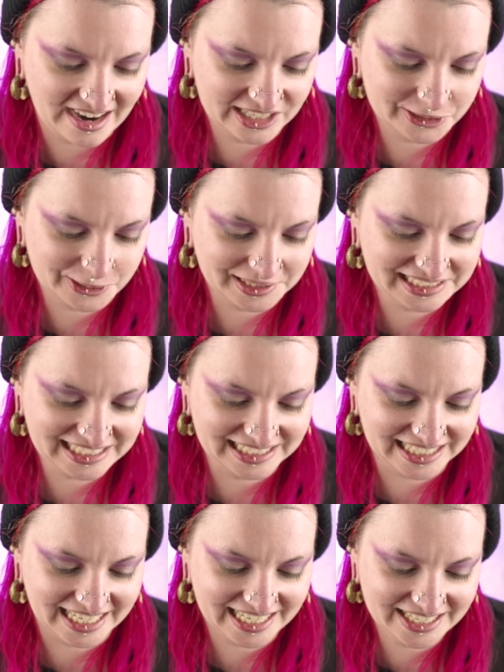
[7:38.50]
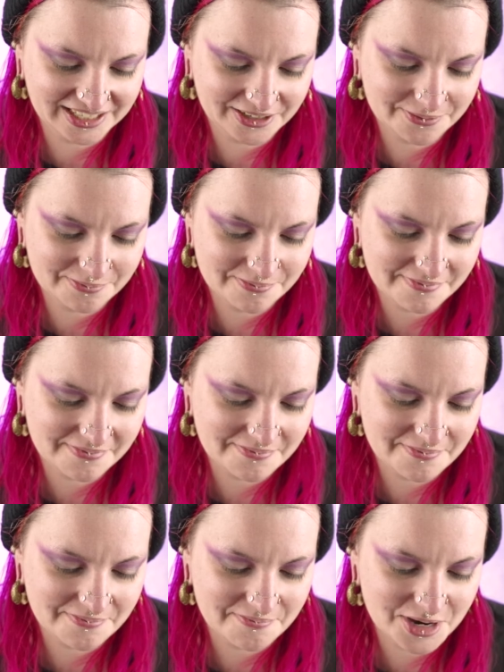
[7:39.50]
really like
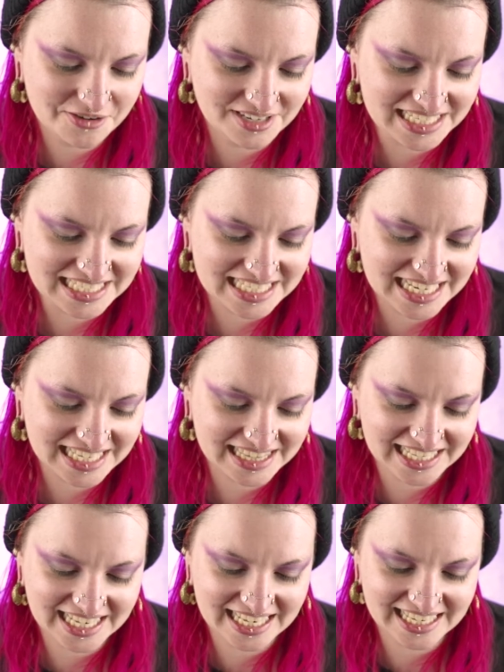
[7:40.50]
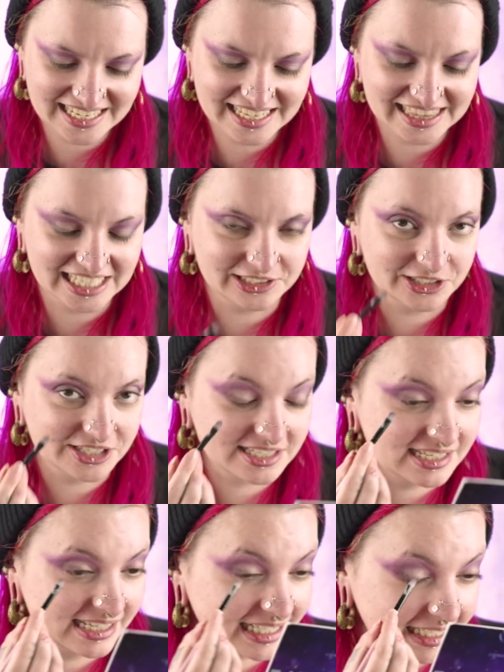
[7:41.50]
movies like that, that are
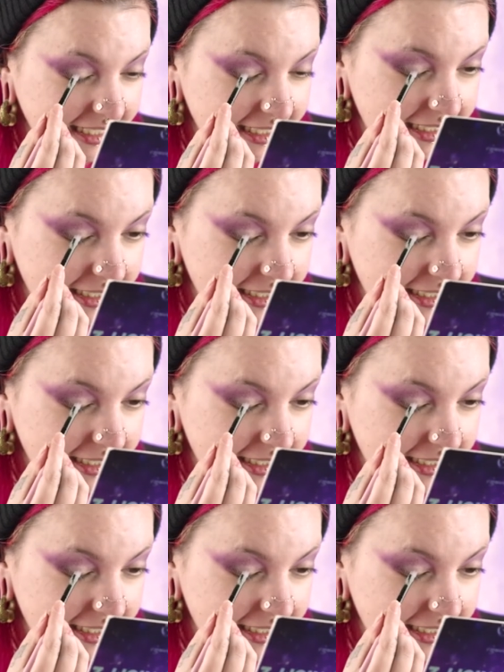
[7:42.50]
just like,